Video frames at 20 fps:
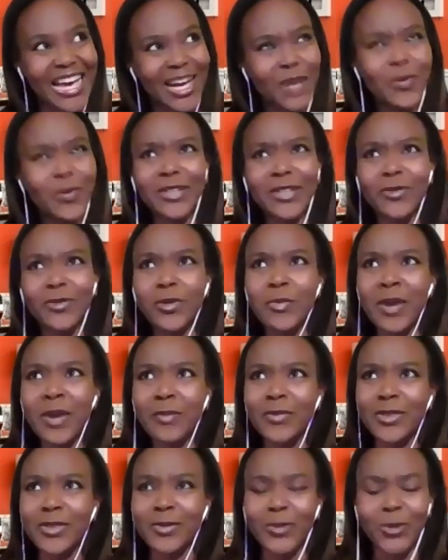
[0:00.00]
Hope I can
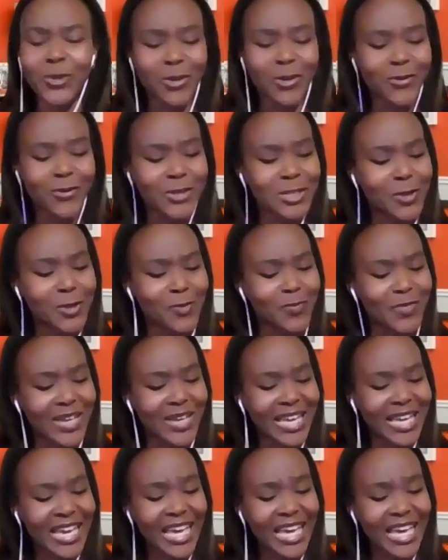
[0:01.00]
remember them all off the top of my